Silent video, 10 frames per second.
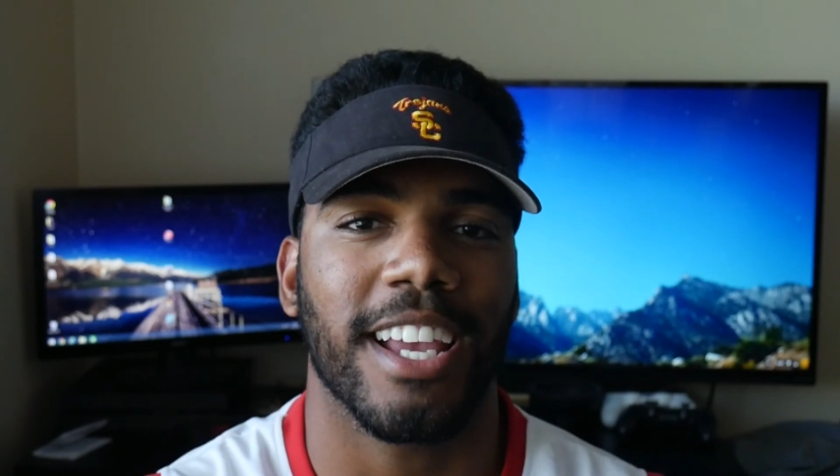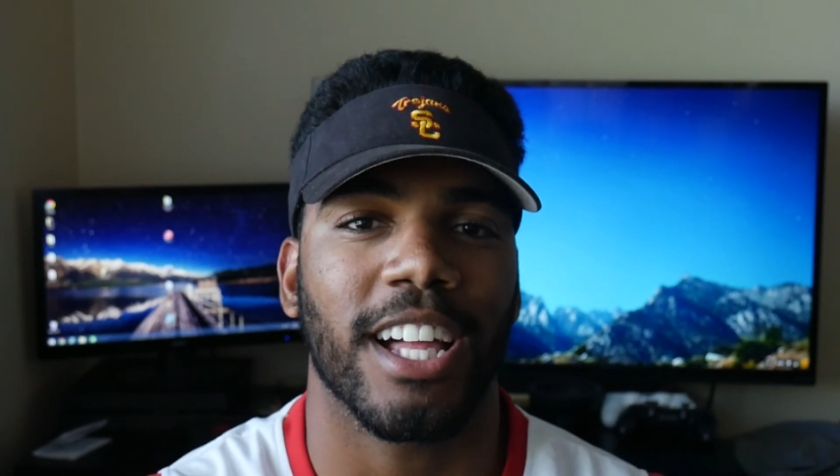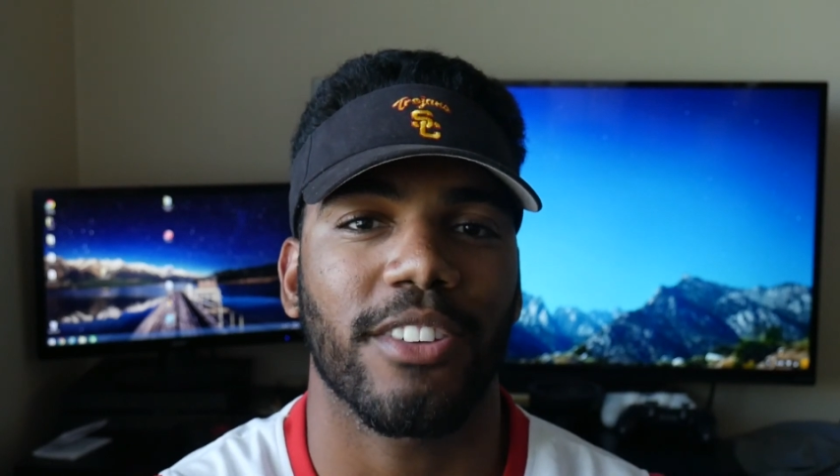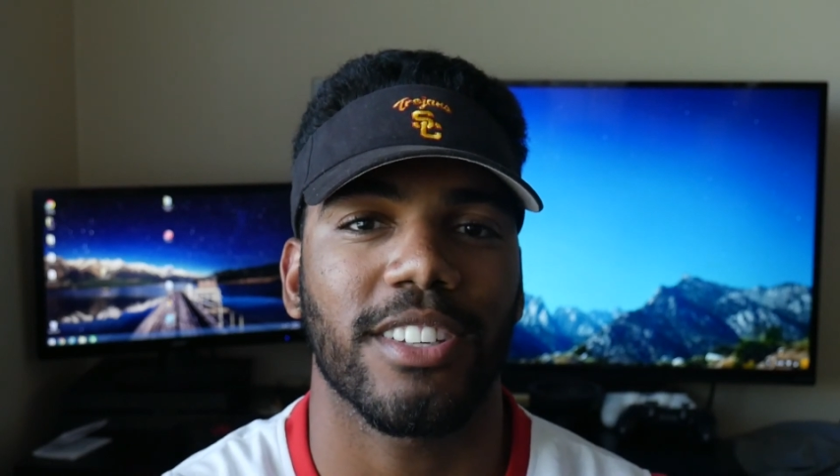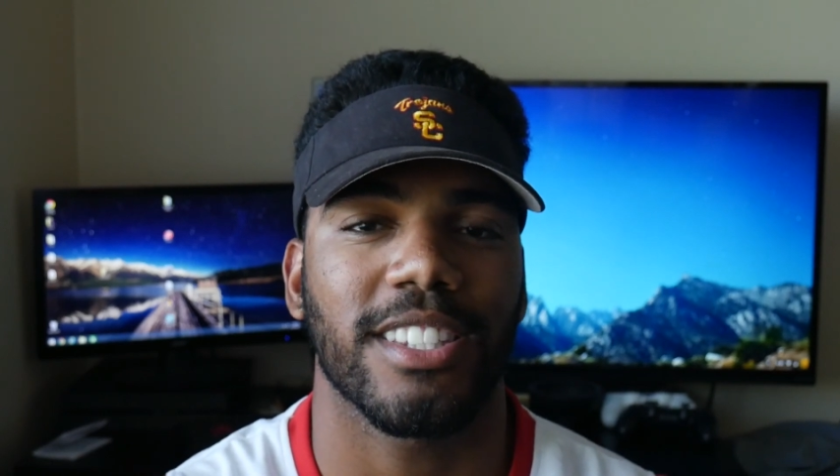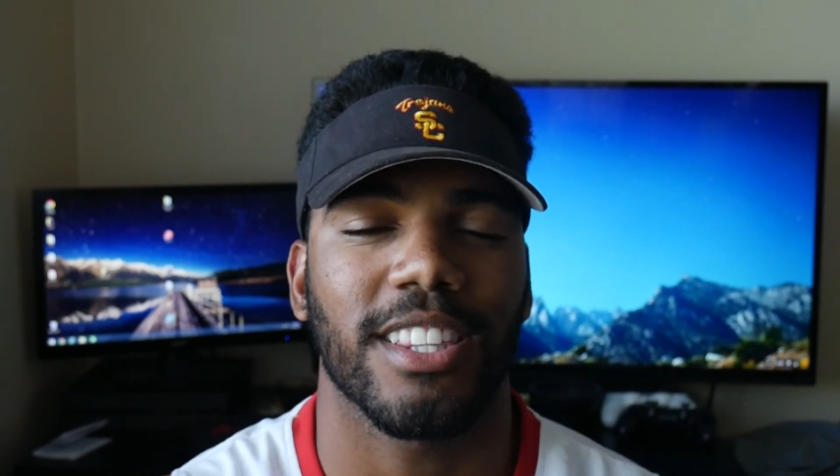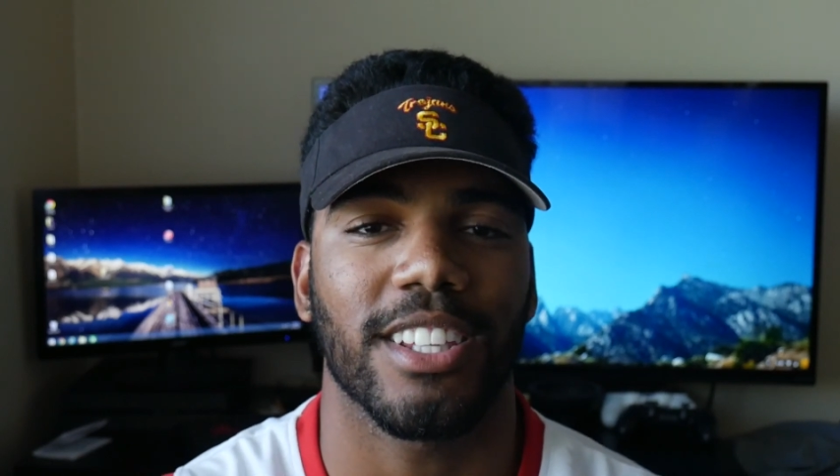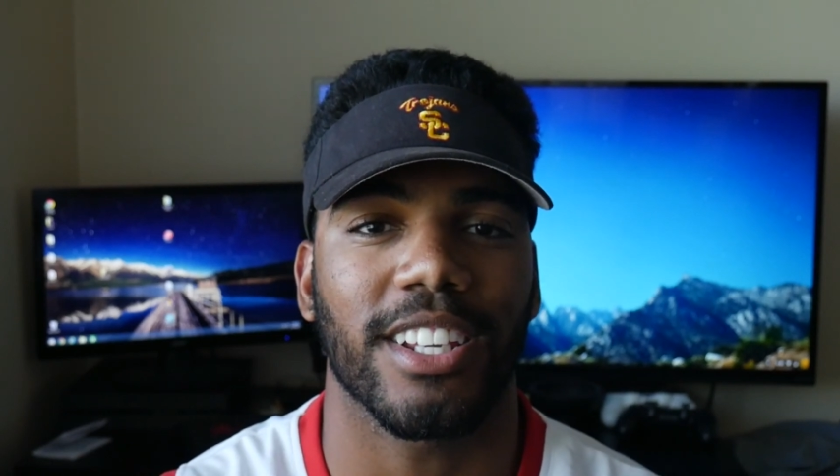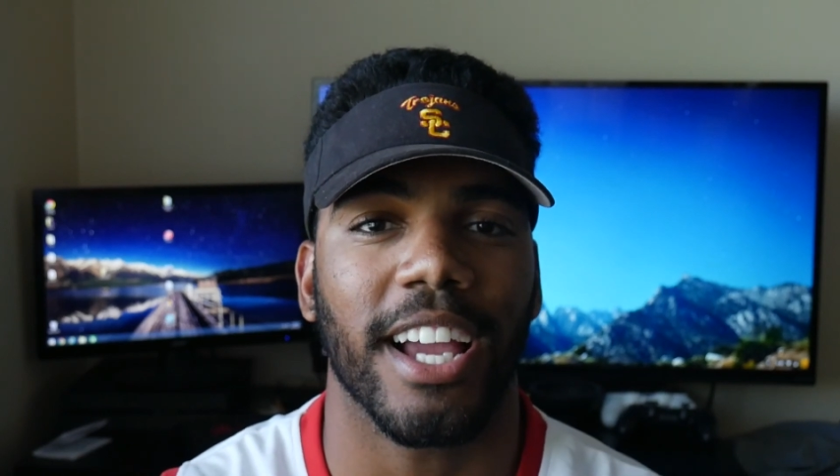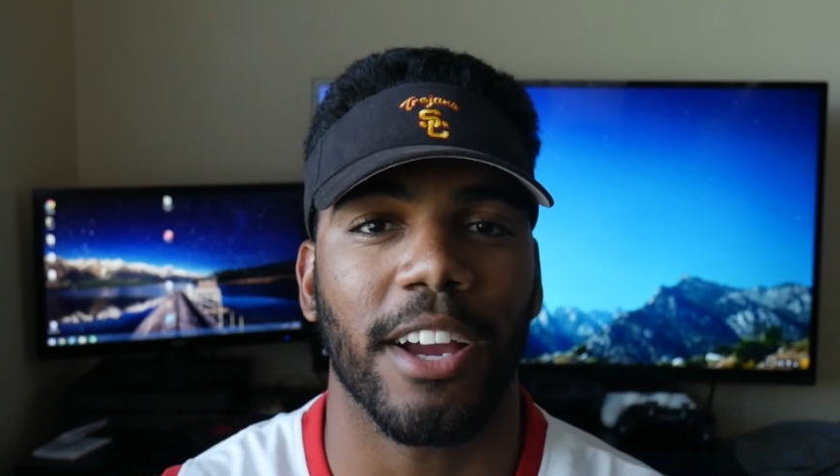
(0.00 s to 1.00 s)
calories than
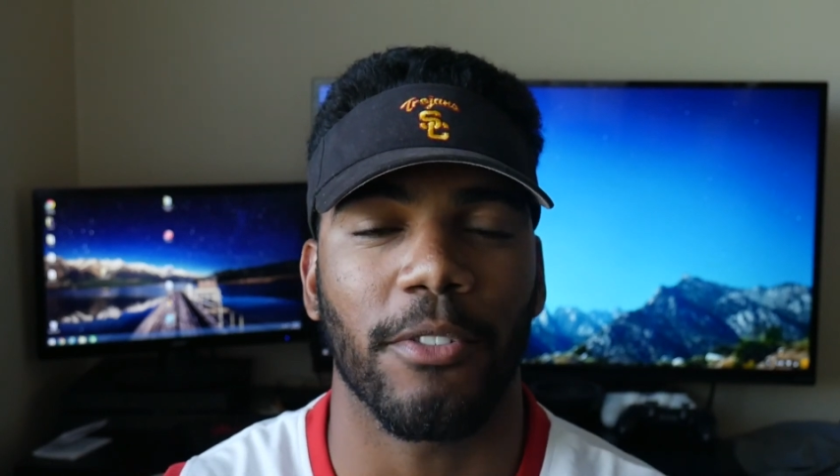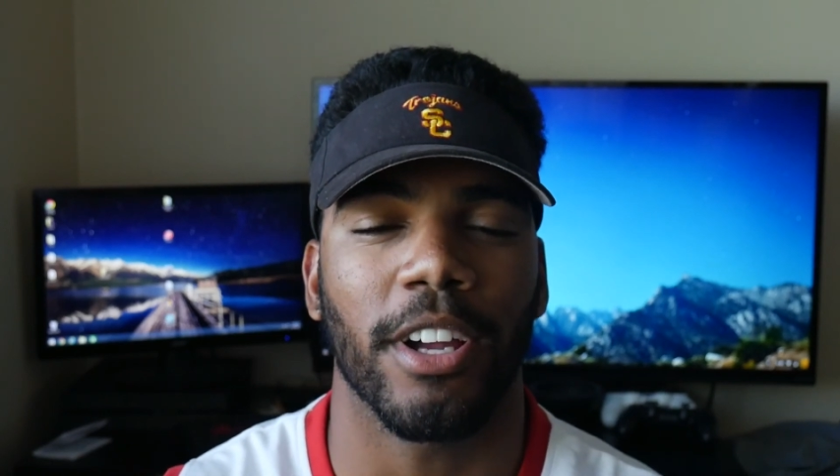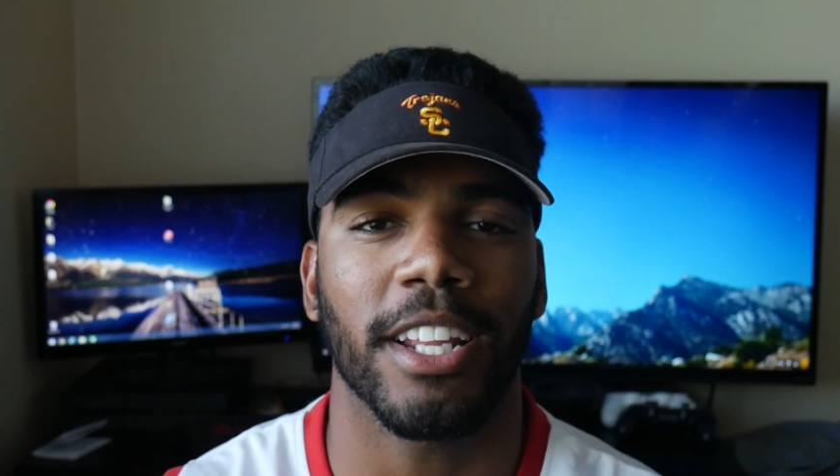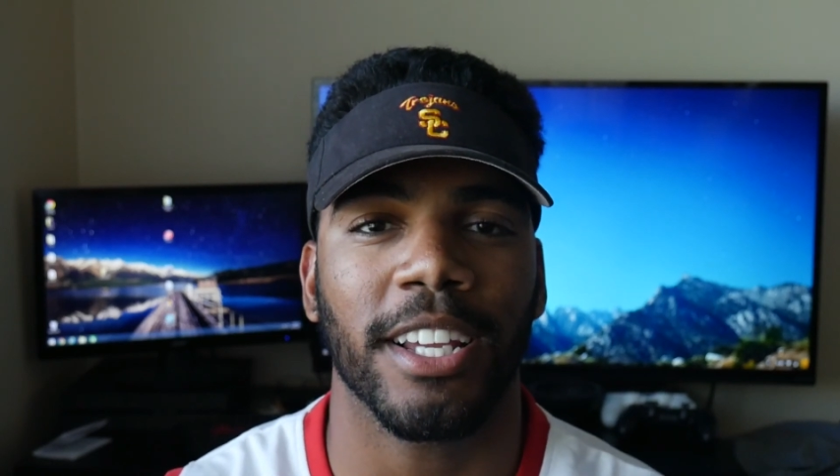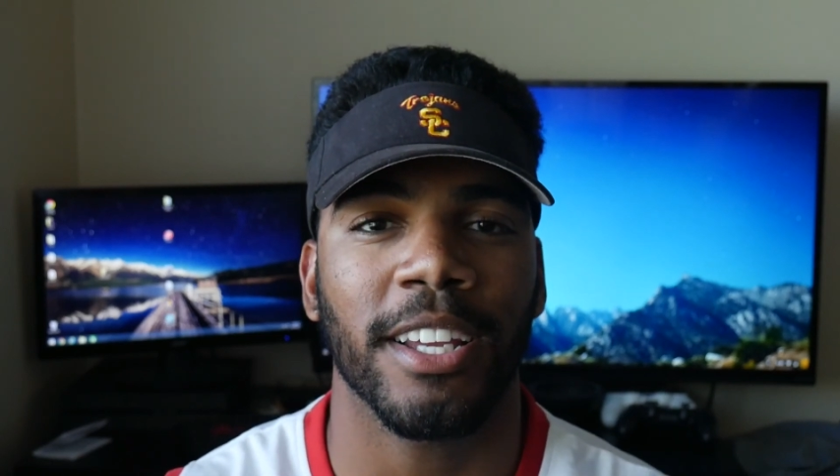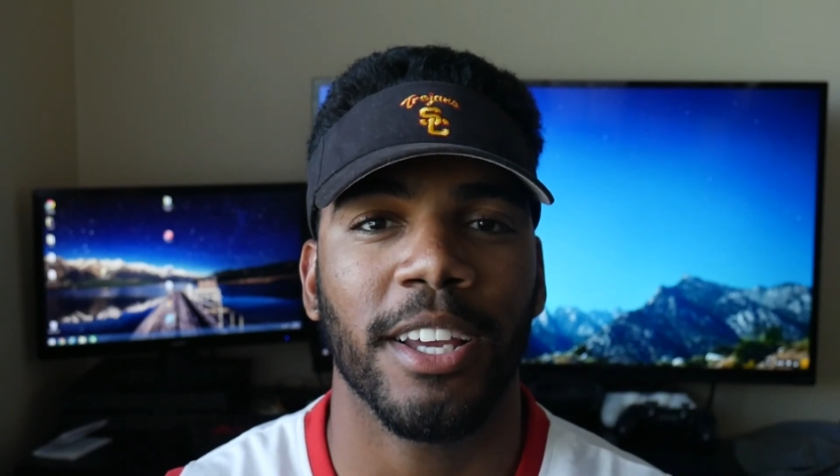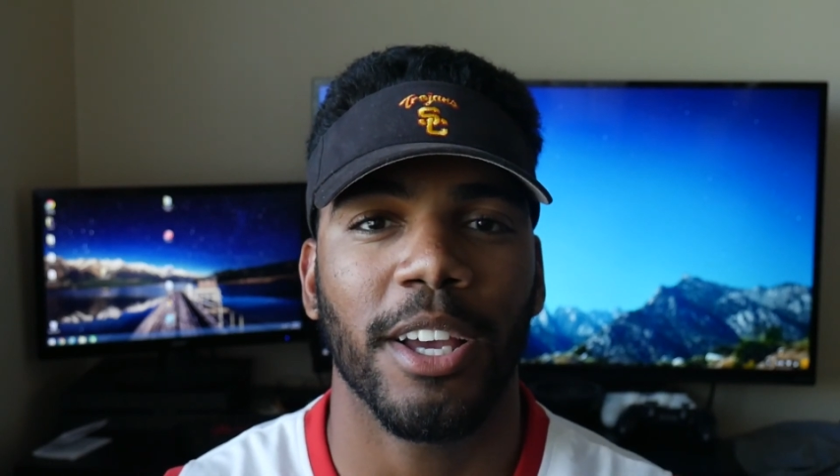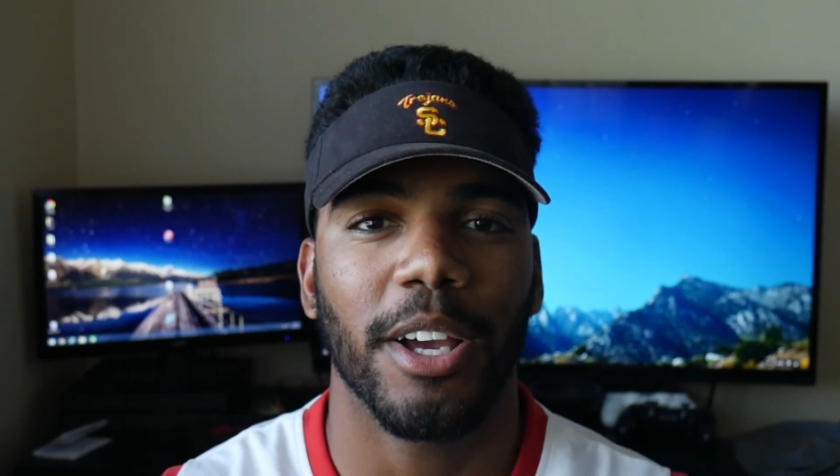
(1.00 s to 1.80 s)
the guy running,